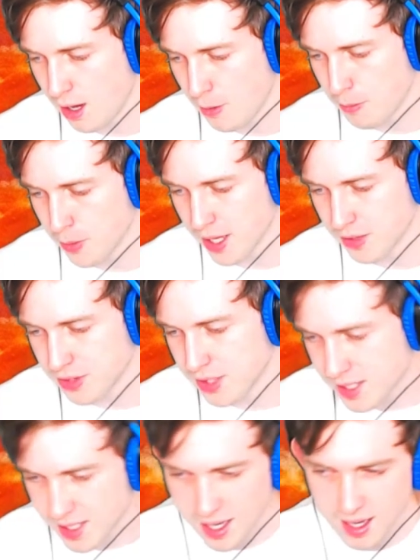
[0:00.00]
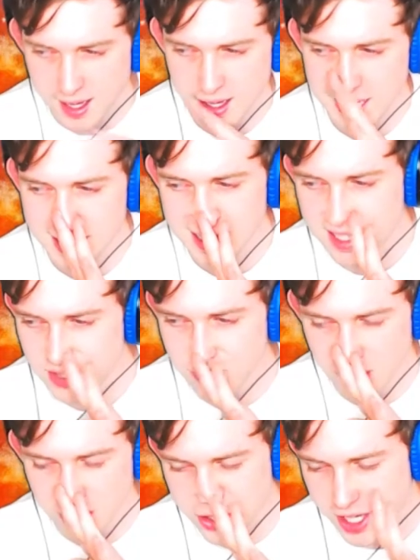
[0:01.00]
We got this guy as
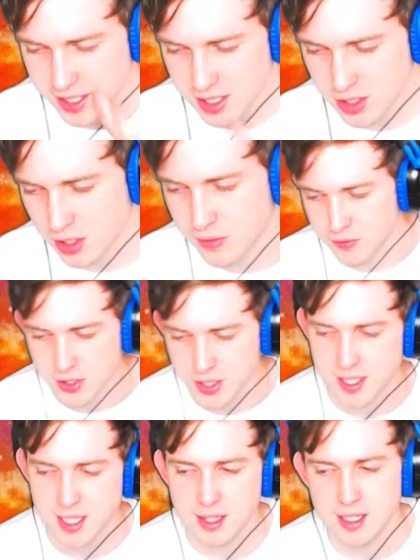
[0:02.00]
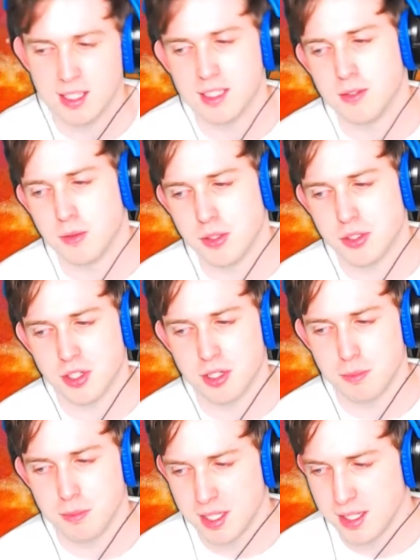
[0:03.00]
far as Jackie Chun sealing, which
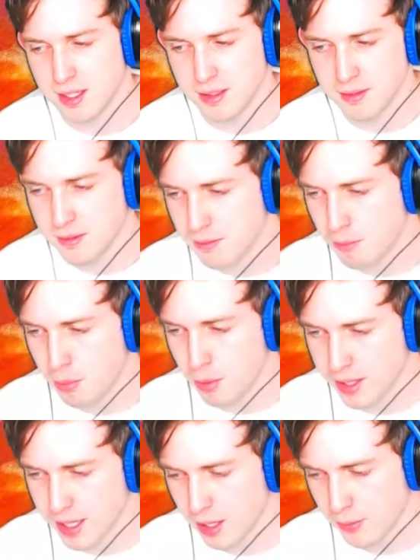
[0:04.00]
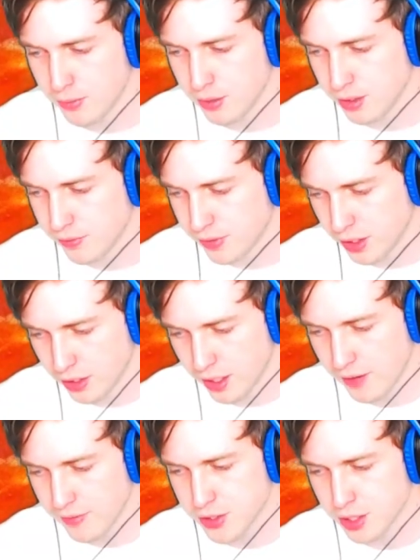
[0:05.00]
can be pretty helpful if you're
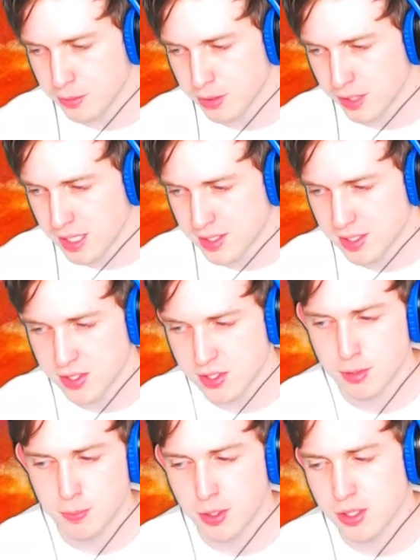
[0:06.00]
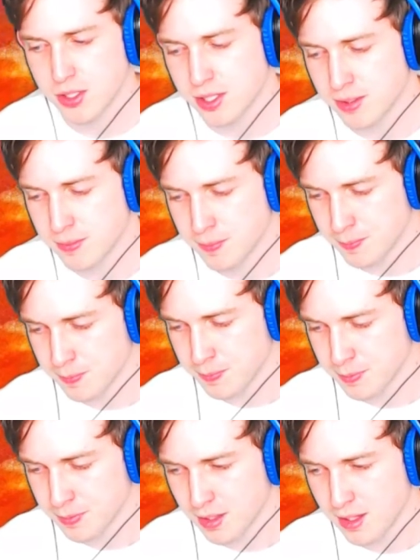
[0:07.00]
having trouble against his supers.
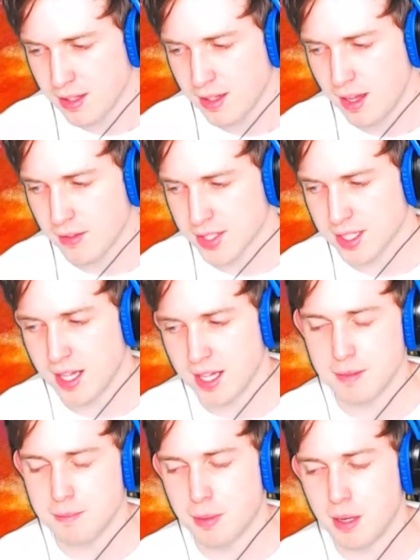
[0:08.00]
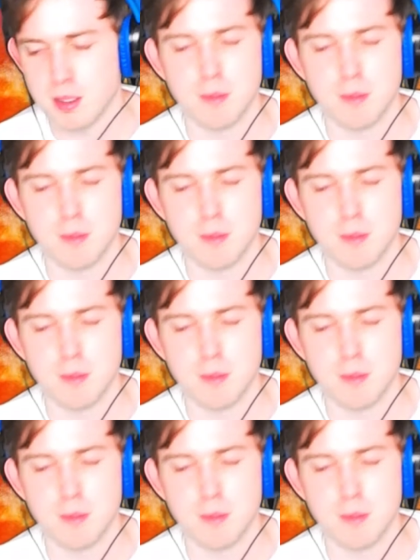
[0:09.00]
Obviously that probably